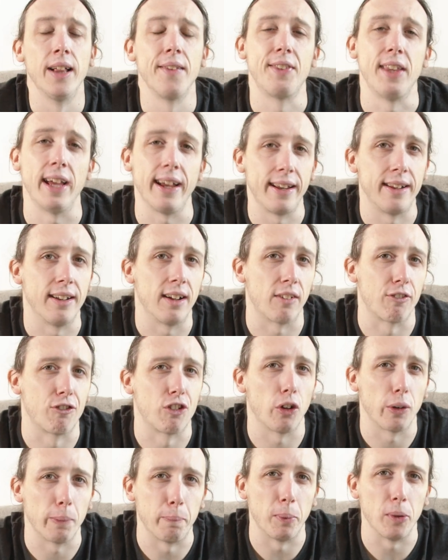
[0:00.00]
Then I've
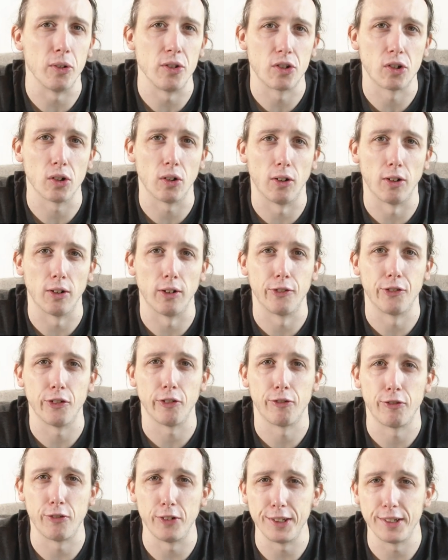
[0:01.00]
got a bunch of
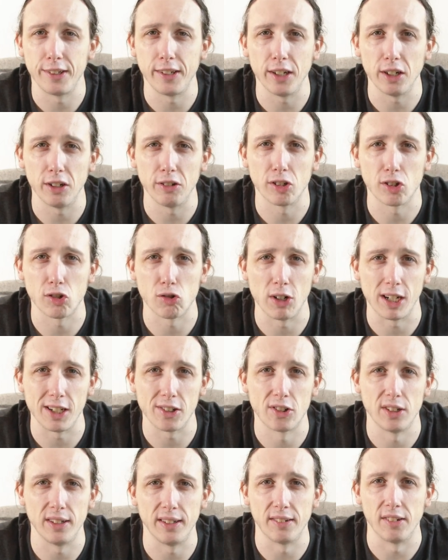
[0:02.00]
physio
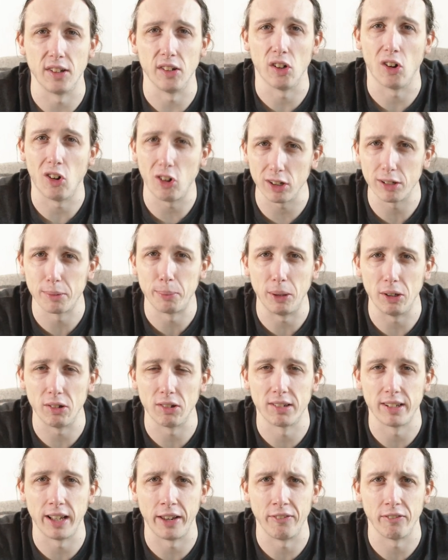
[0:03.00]
stretches that the hospital
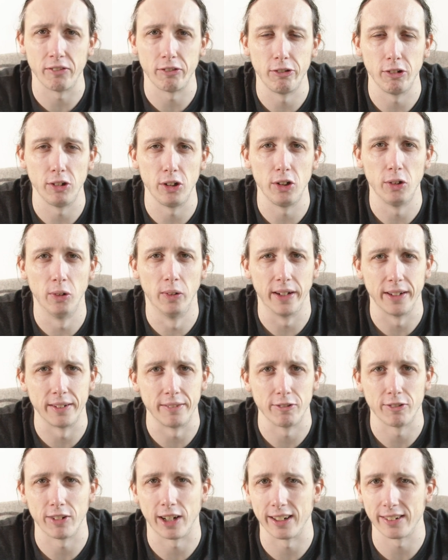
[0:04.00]
sent through, and
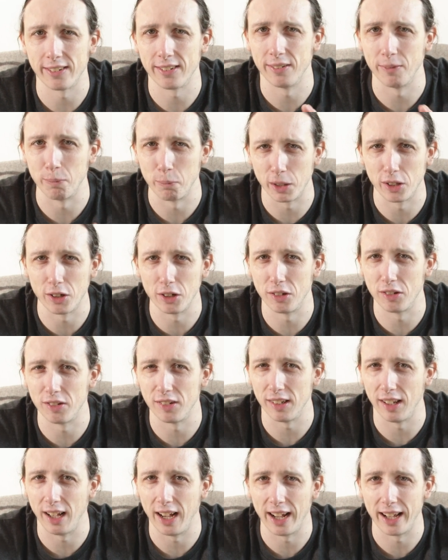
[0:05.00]
in fact,
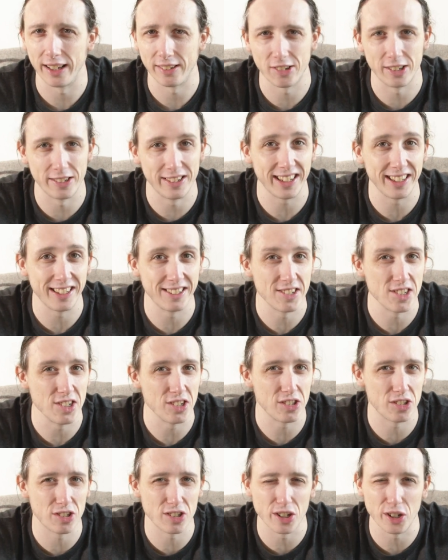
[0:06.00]
because today is the
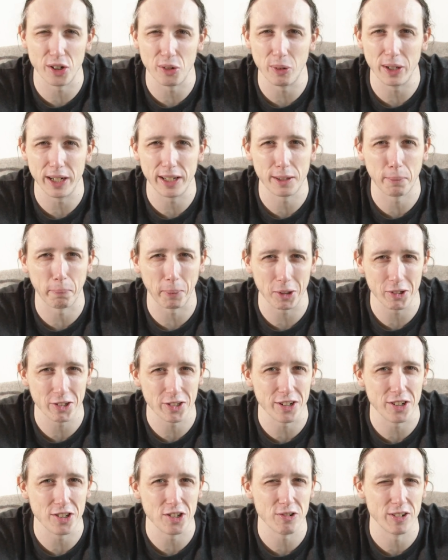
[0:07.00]
2-week
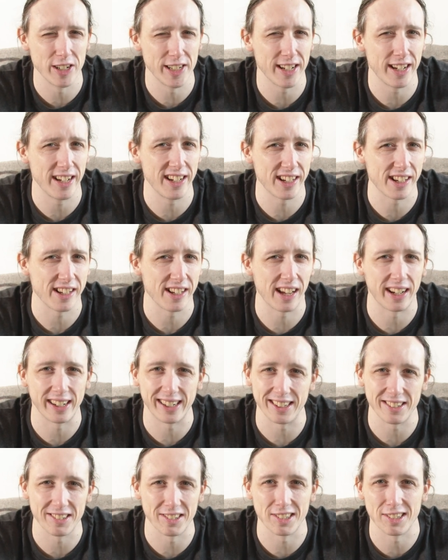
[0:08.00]
post-injury day, I
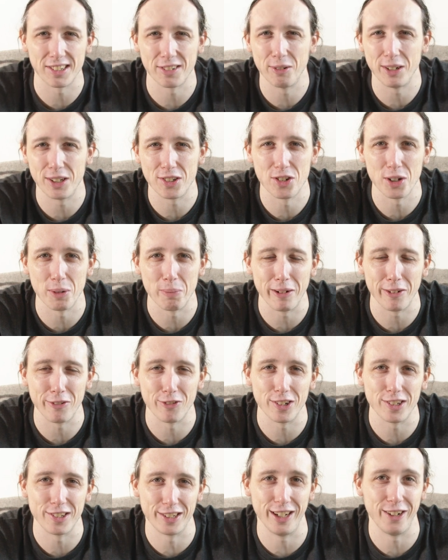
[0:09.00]
get to switch up my
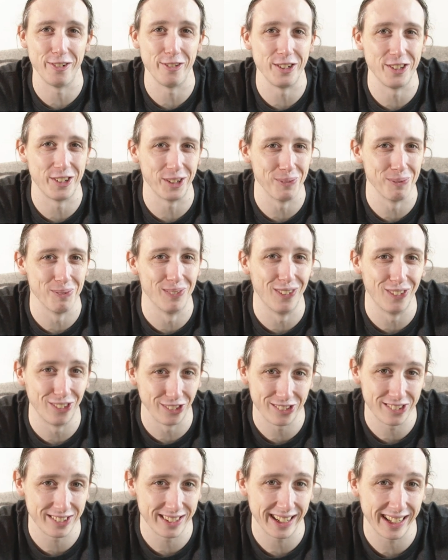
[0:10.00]
physio and do more
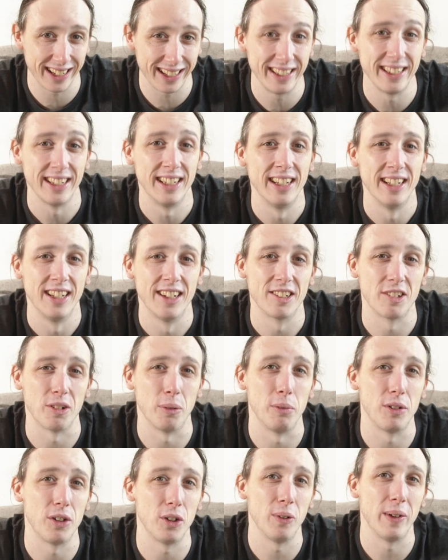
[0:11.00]
today. So
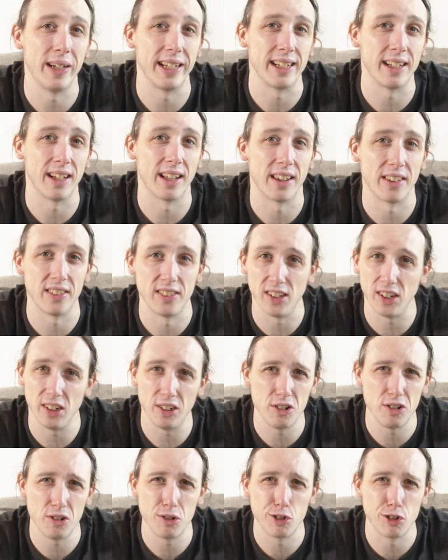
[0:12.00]
I'm doing
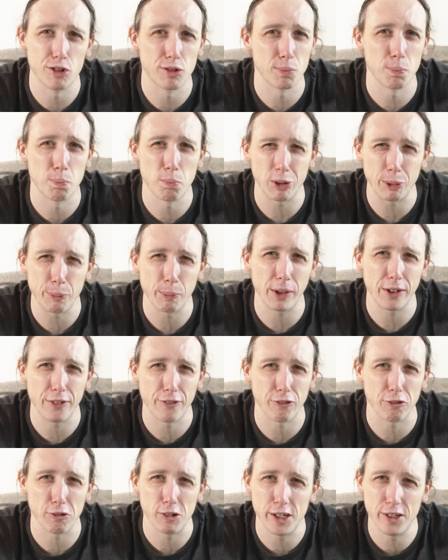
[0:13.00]
those probably
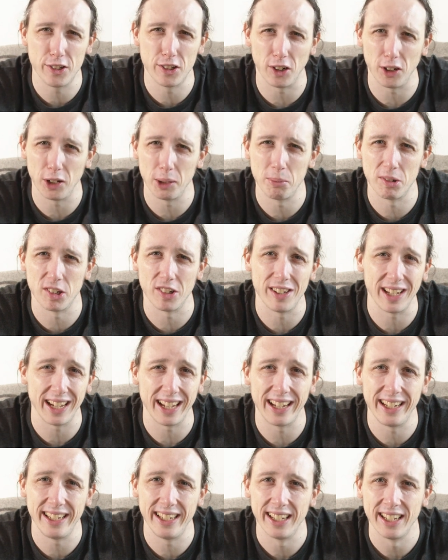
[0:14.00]
3 times a
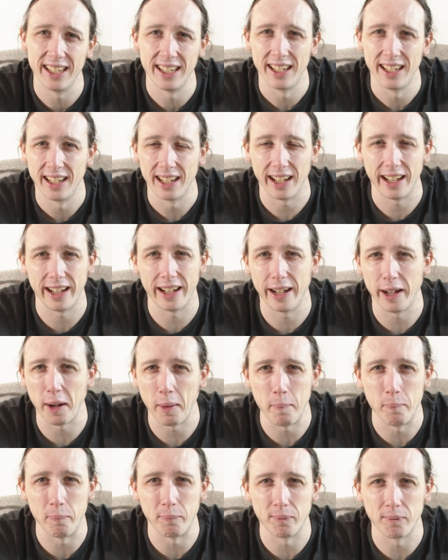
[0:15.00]
day.
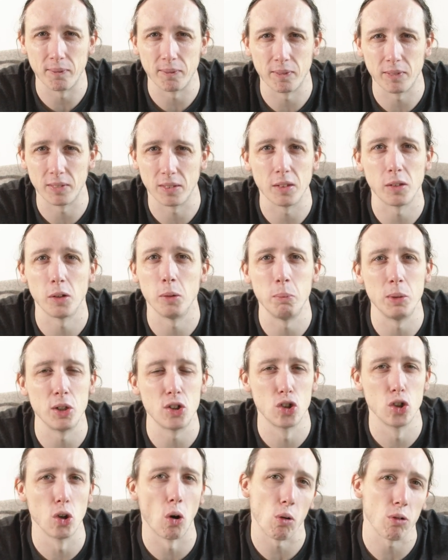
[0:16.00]
The
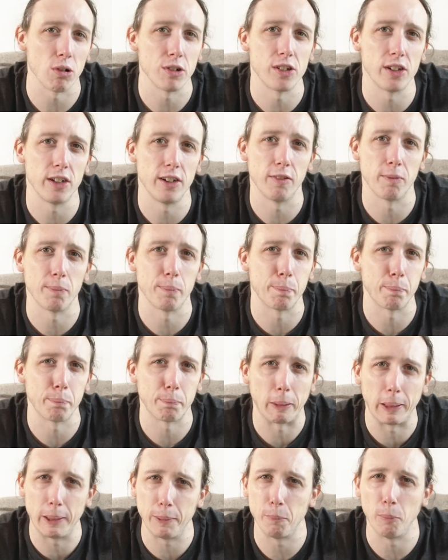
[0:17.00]
majority of
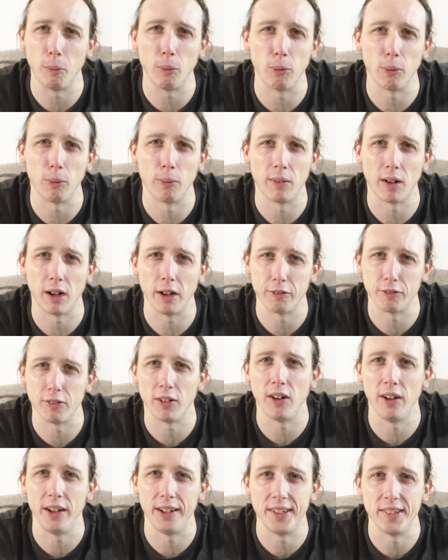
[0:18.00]
people I
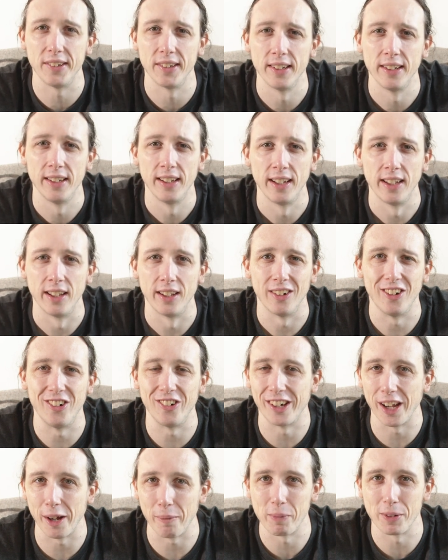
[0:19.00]
find who
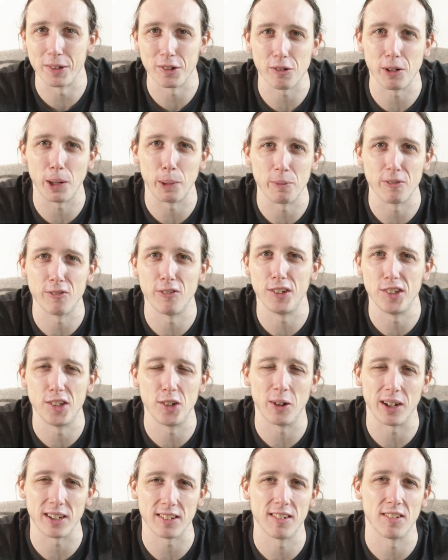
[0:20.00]
get prescribed
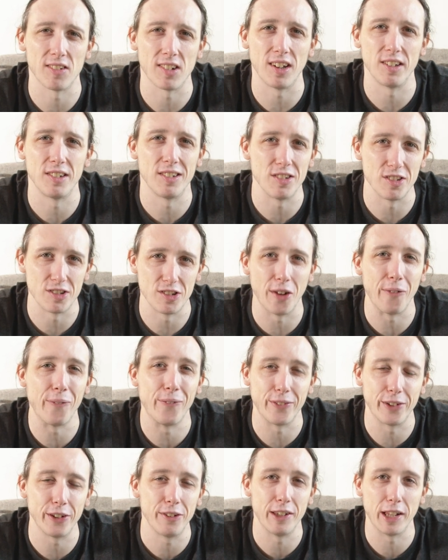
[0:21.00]
physio exercises
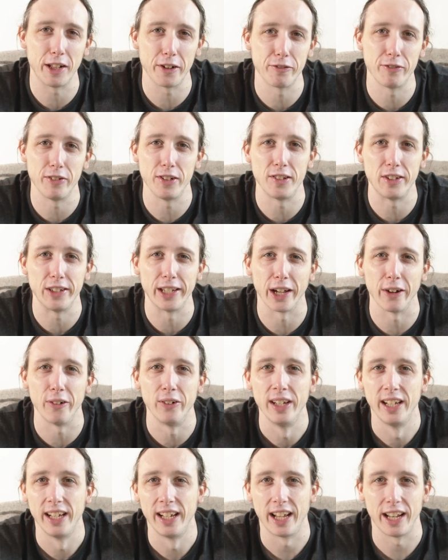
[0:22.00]
don't do their physio,
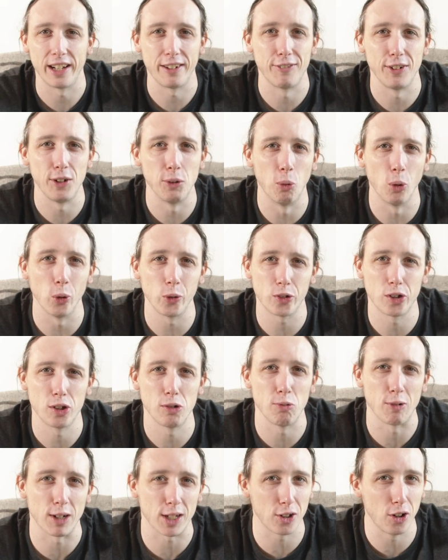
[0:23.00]
and if you want
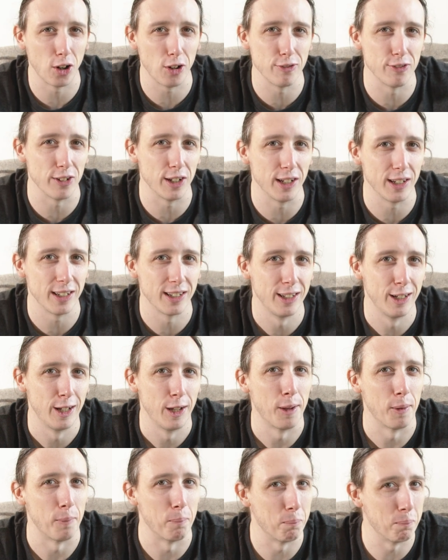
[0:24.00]
to recover
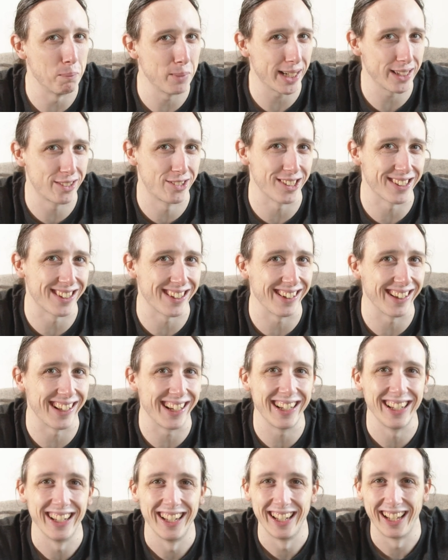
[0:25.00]

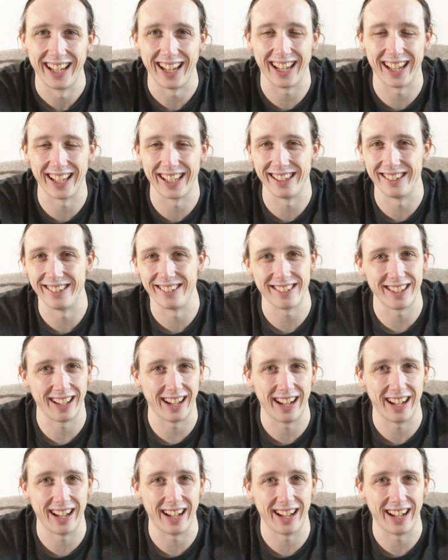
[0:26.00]
magically and